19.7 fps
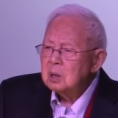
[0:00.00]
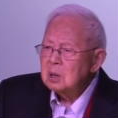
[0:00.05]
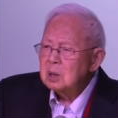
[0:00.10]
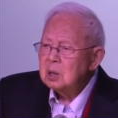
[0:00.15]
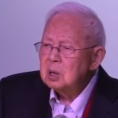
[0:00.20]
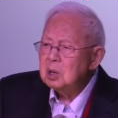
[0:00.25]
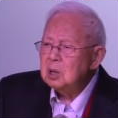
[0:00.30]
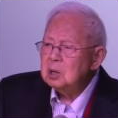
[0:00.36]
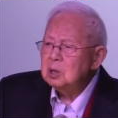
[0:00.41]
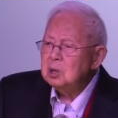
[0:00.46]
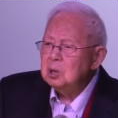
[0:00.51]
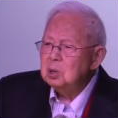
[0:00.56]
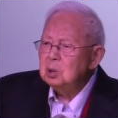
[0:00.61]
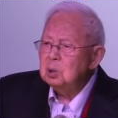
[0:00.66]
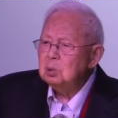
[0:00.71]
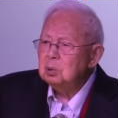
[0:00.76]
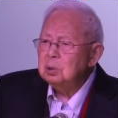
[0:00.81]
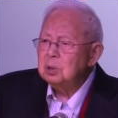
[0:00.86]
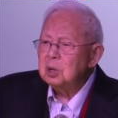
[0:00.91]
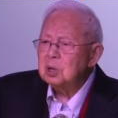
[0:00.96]
he
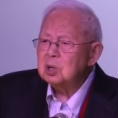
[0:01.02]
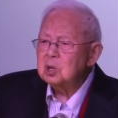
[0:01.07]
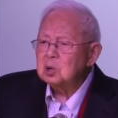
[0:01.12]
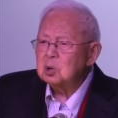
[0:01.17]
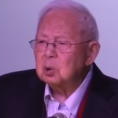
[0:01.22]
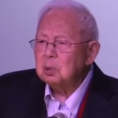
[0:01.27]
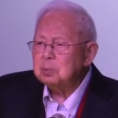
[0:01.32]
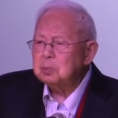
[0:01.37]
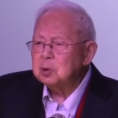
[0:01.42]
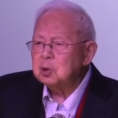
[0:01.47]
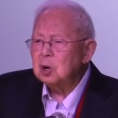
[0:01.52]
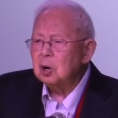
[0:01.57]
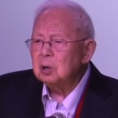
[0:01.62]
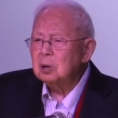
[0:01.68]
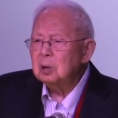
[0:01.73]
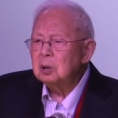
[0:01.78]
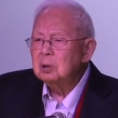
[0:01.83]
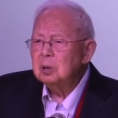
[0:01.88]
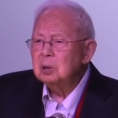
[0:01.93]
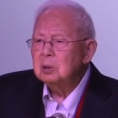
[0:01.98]
knew the scripture
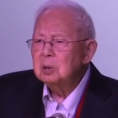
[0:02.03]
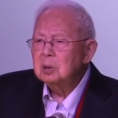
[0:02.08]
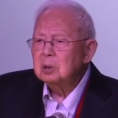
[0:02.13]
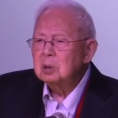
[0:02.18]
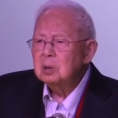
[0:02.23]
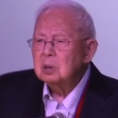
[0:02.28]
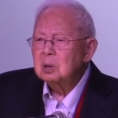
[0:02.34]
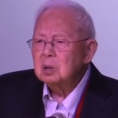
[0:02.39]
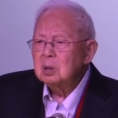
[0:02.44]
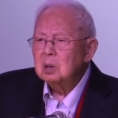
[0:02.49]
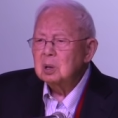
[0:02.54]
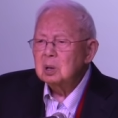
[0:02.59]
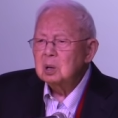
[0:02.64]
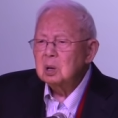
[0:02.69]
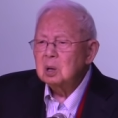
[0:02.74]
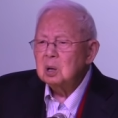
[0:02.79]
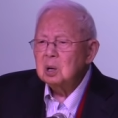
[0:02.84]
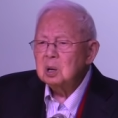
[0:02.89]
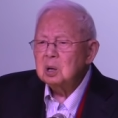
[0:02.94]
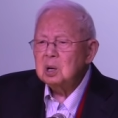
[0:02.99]

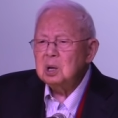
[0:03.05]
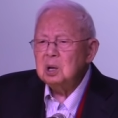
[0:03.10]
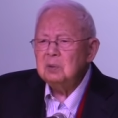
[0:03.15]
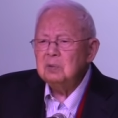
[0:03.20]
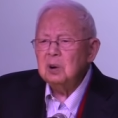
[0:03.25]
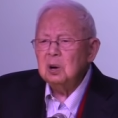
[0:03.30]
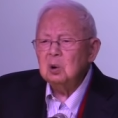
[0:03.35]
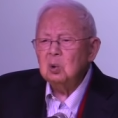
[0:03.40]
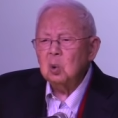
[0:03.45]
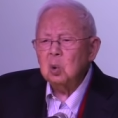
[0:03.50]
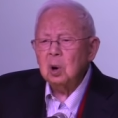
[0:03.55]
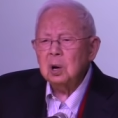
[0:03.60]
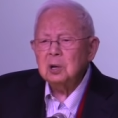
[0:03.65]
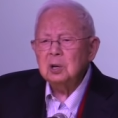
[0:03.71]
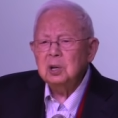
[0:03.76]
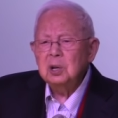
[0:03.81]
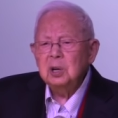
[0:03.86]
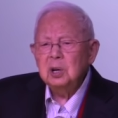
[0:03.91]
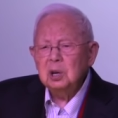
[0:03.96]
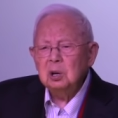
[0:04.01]
even
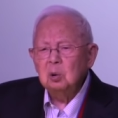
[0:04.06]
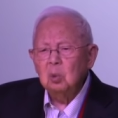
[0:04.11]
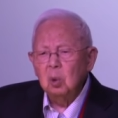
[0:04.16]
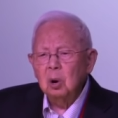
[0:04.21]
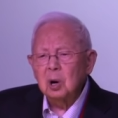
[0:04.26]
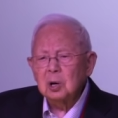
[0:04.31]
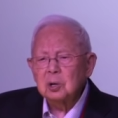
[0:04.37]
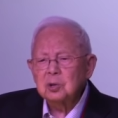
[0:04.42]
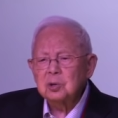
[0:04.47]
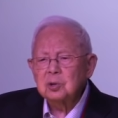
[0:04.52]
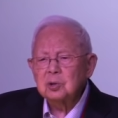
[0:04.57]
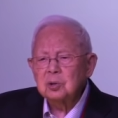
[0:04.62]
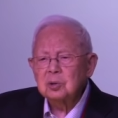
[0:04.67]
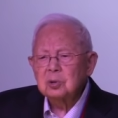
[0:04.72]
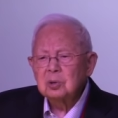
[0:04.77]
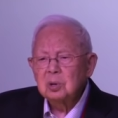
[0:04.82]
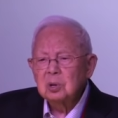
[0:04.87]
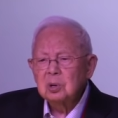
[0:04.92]
when he was